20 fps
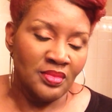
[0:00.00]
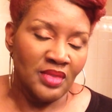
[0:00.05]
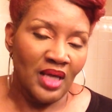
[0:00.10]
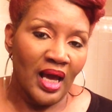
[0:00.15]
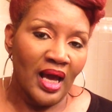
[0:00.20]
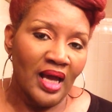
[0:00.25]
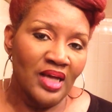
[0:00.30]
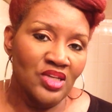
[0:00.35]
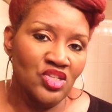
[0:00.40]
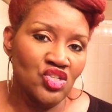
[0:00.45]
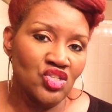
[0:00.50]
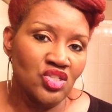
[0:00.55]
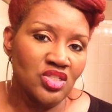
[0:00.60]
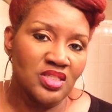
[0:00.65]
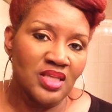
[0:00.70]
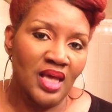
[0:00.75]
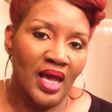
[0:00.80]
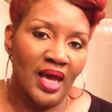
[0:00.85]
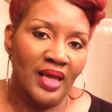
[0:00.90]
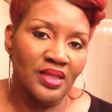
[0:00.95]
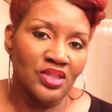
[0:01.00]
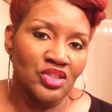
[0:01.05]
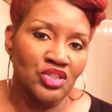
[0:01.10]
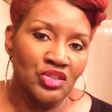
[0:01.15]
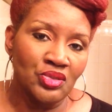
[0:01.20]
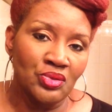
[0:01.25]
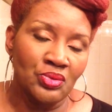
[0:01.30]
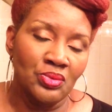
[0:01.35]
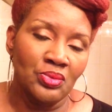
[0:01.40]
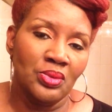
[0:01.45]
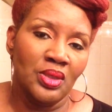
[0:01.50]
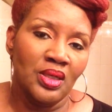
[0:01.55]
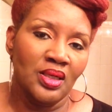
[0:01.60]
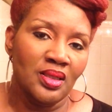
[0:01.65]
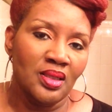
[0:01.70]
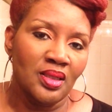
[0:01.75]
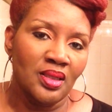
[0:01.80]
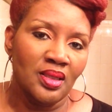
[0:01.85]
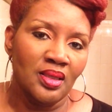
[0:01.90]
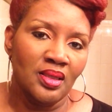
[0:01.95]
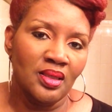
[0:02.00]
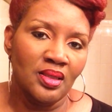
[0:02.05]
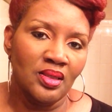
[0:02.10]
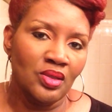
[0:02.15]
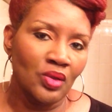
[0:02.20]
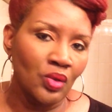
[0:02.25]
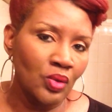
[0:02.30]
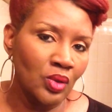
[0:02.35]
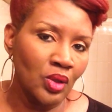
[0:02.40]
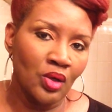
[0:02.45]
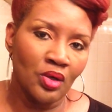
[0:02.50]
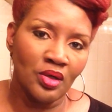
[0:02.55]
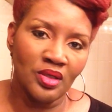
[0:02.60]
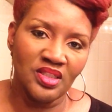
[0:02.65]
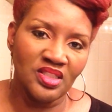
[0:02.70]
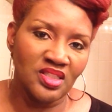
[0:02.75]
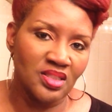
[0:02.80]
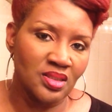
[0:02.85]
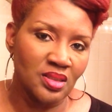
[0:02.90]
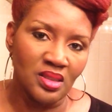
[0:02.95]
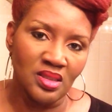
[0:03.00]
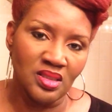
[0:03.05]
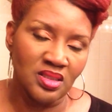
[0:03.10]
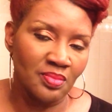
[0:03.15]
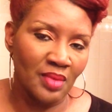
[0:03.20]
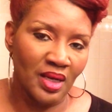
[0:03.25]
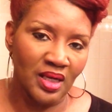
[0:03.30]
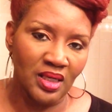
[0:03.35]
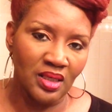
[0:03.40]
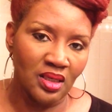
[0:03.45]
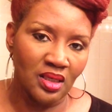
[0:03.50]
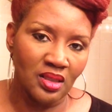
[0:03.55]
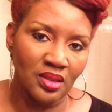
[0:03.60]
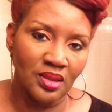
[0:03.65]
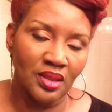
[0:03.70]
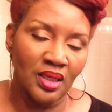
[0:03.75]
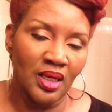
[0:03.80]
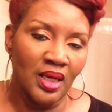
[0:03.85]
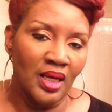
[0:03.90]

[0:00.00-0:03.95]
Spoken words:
I just decided to no longer discuss my color.